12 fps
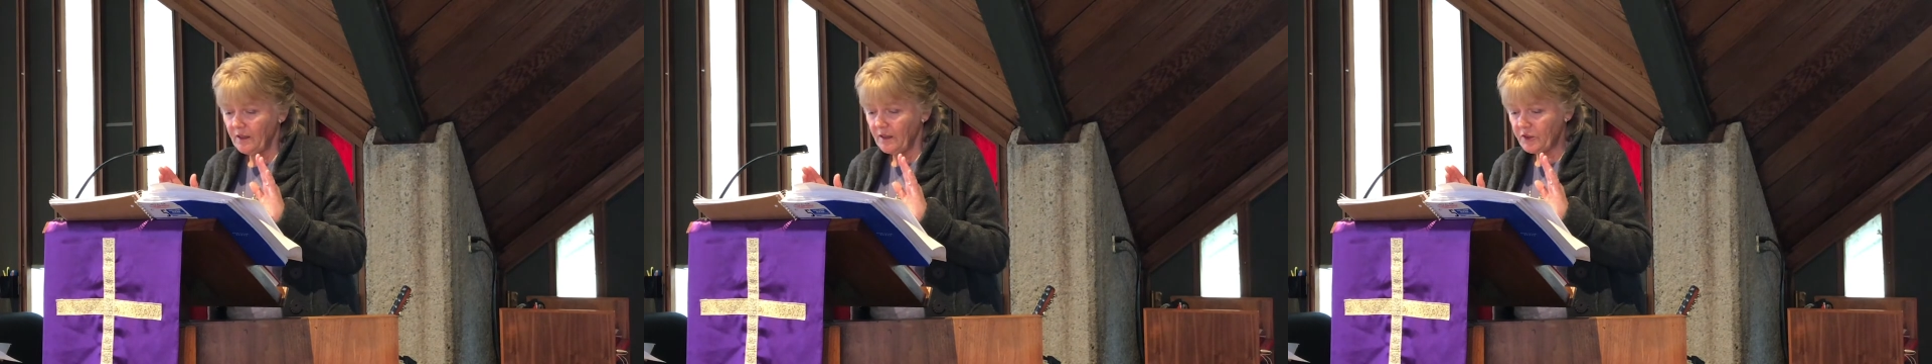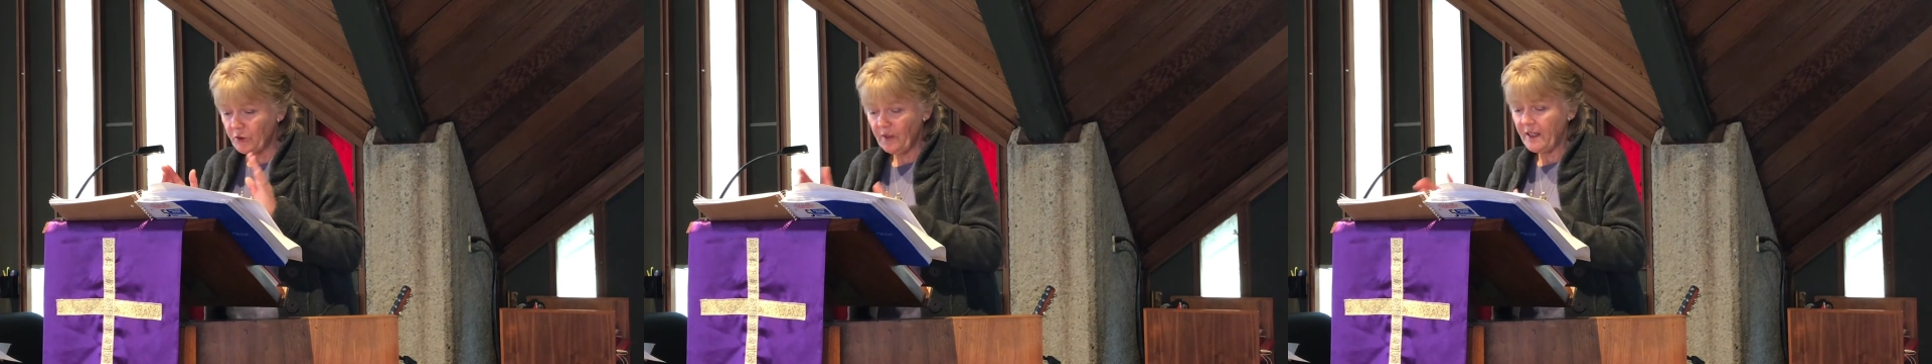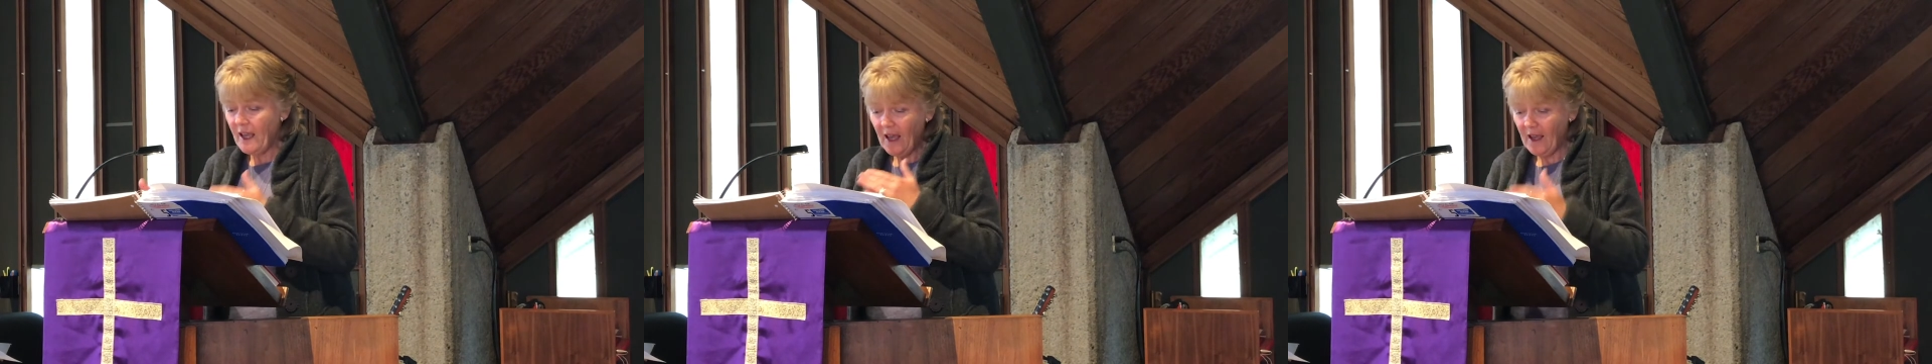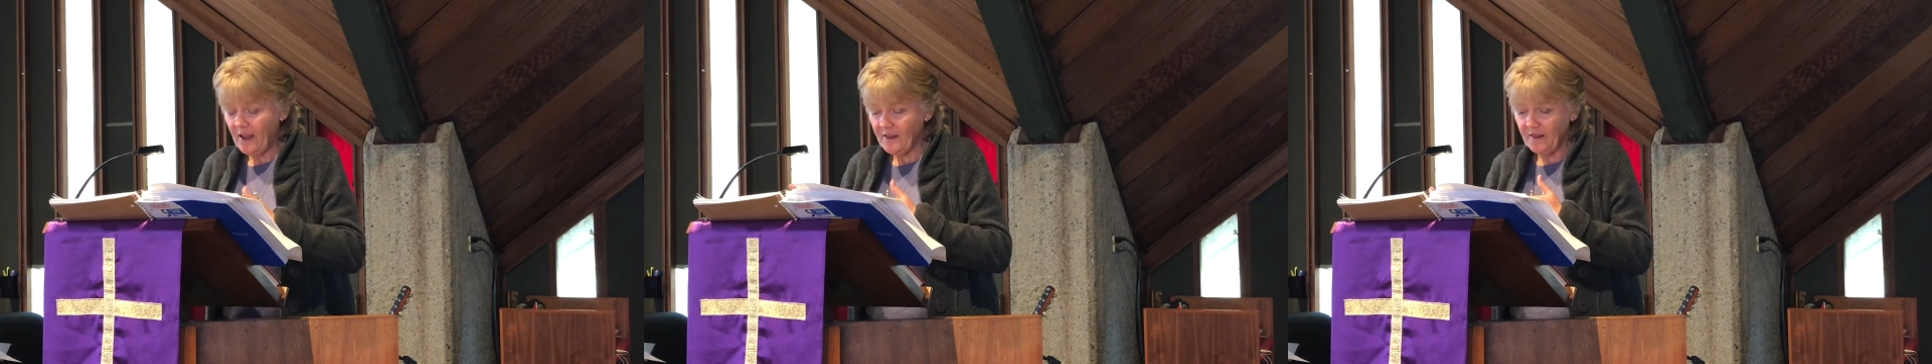So
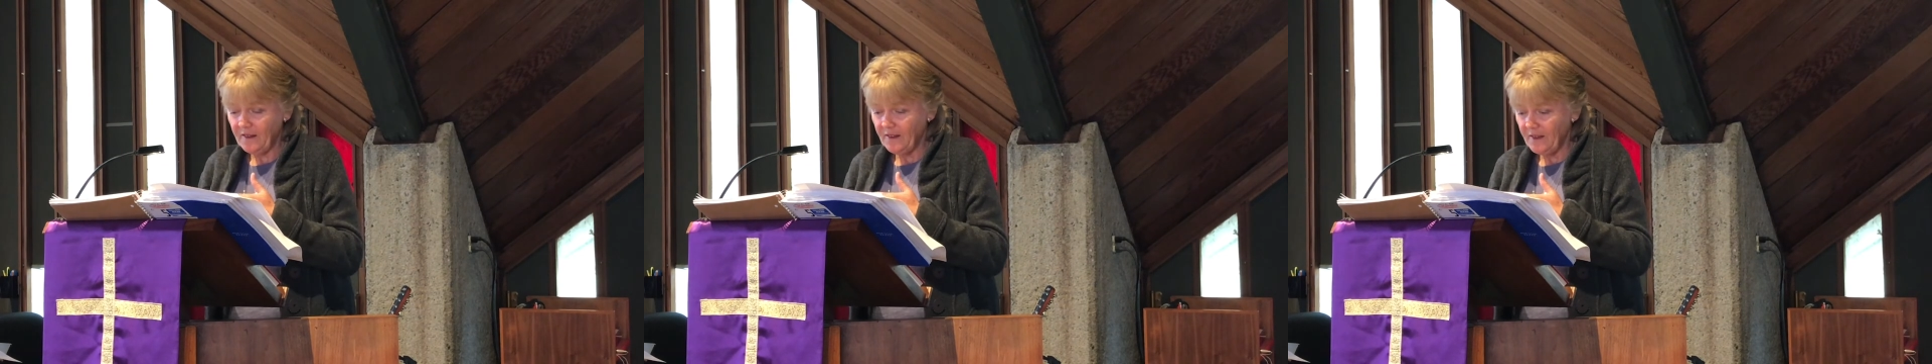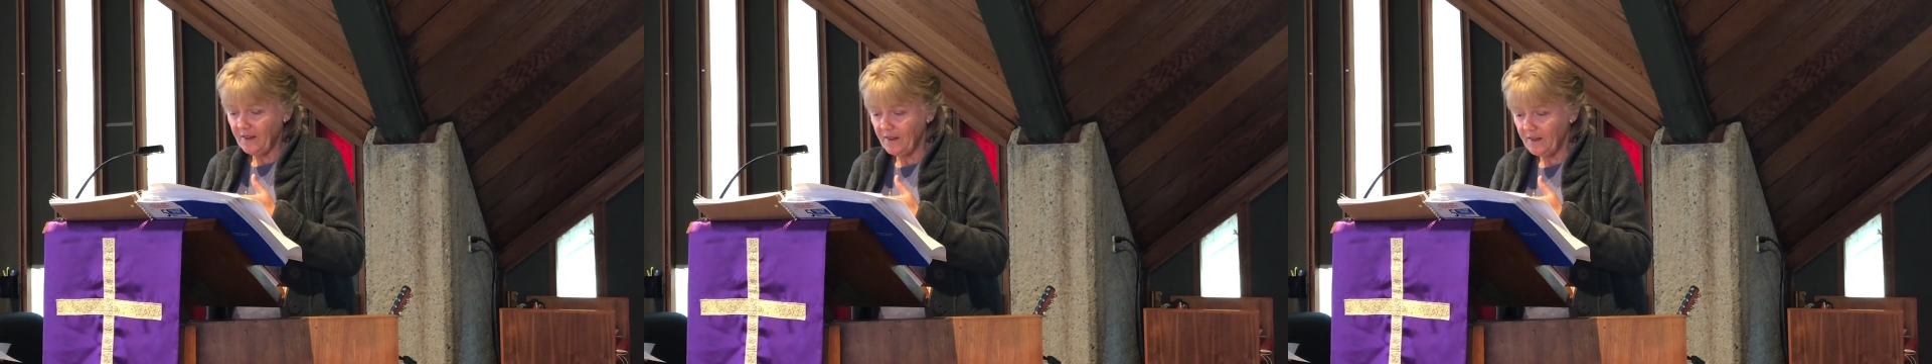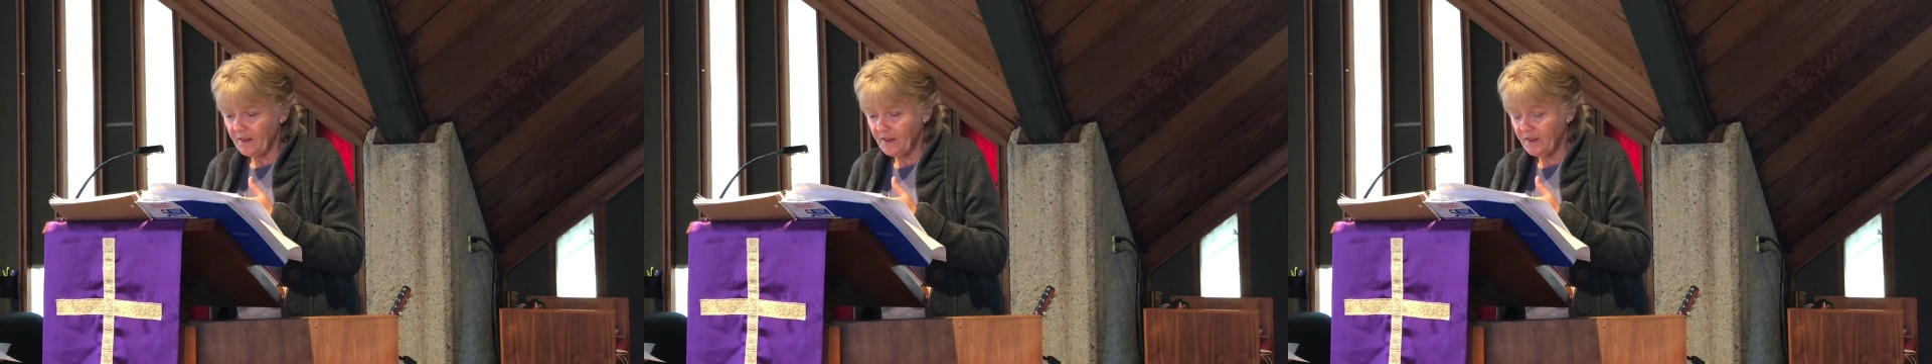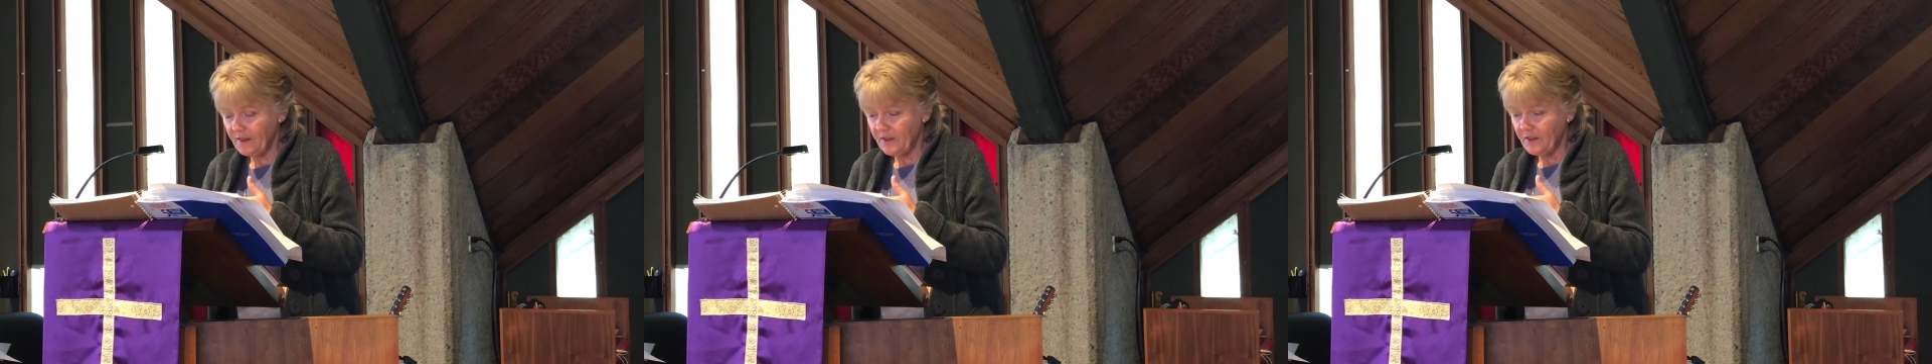again,
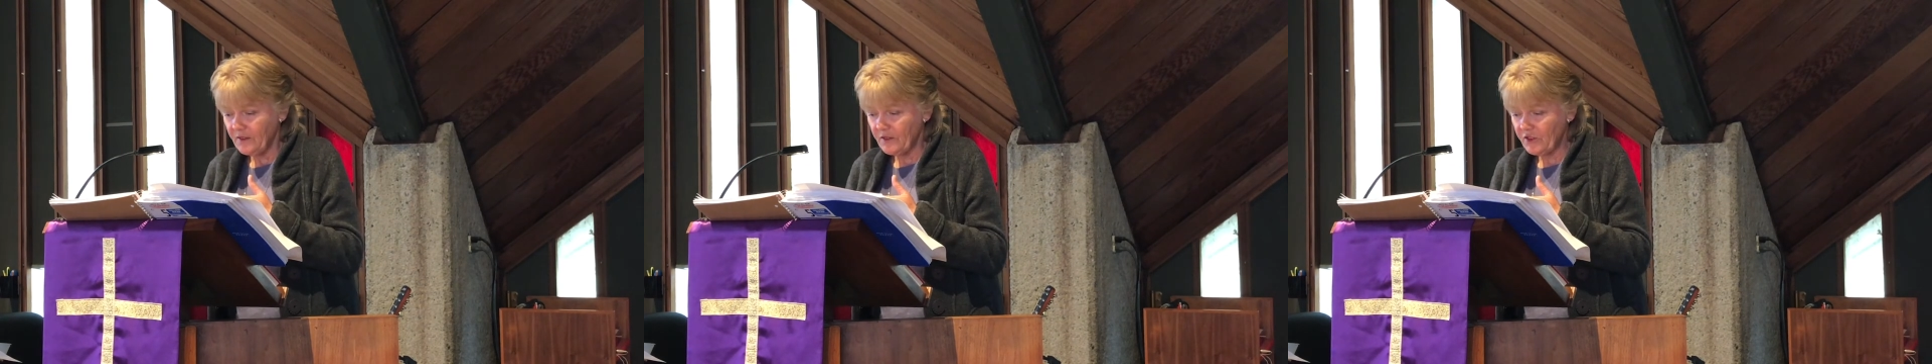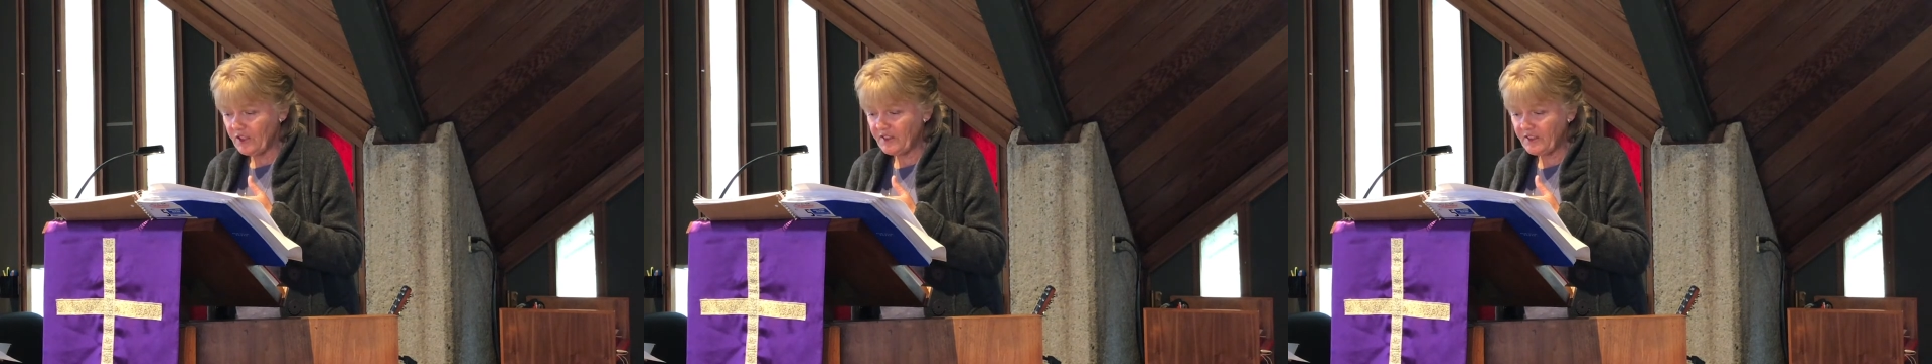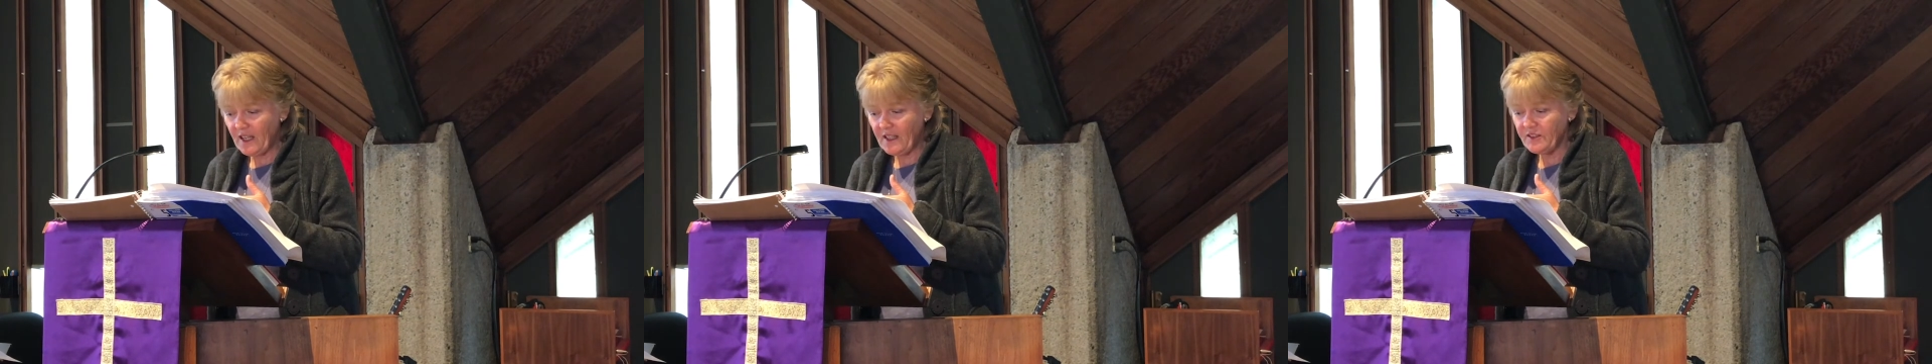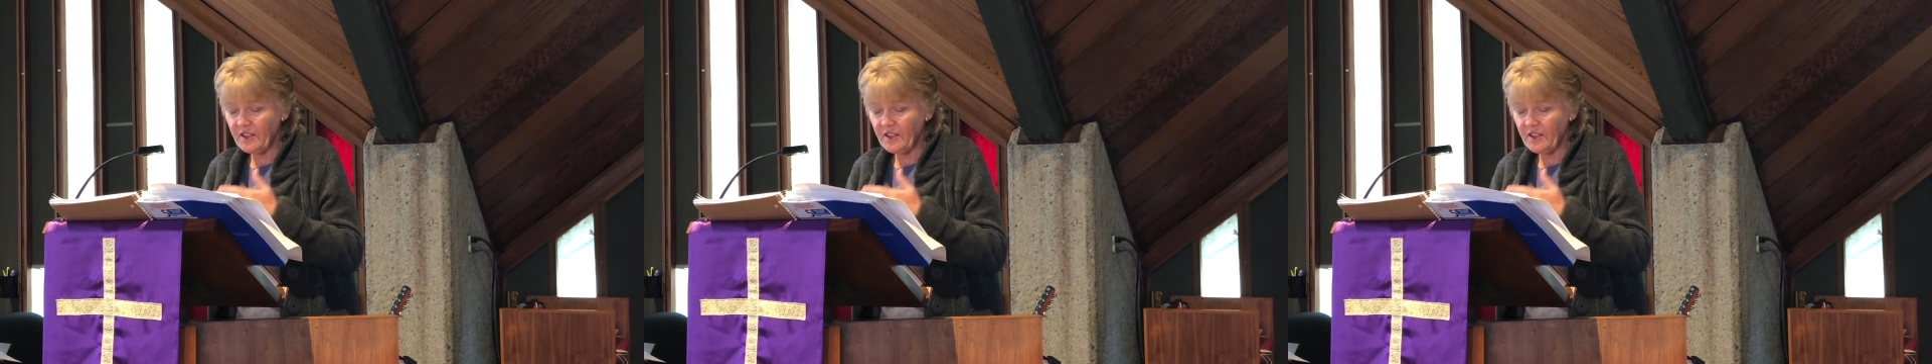she says,